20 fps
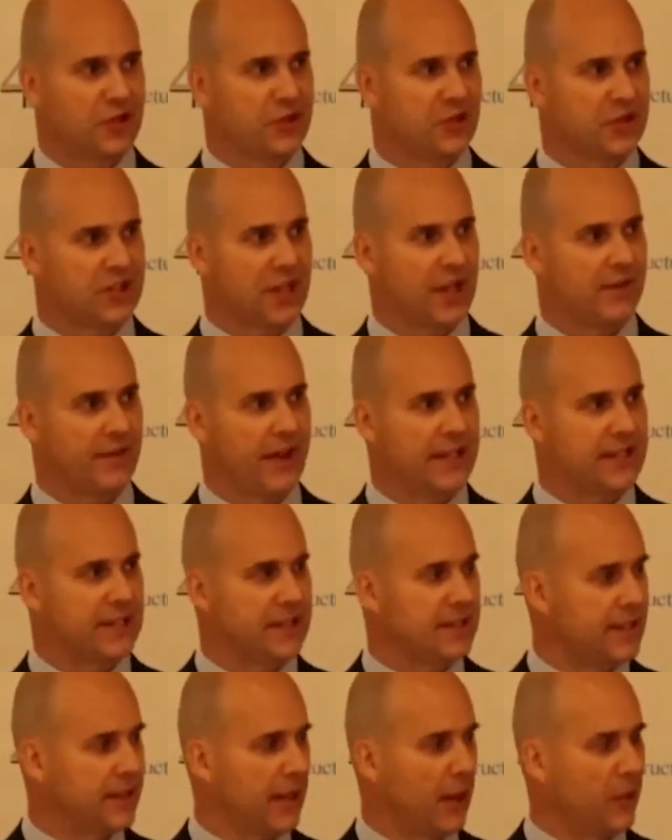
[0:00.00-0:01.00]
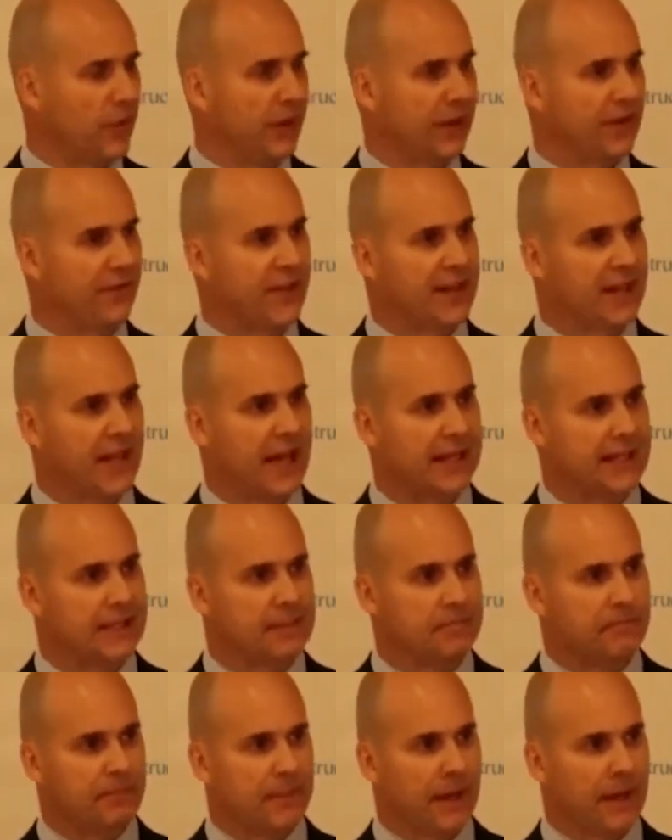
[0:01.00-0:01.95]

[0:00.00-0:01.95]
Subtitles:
I should say, of assets that don't really fit that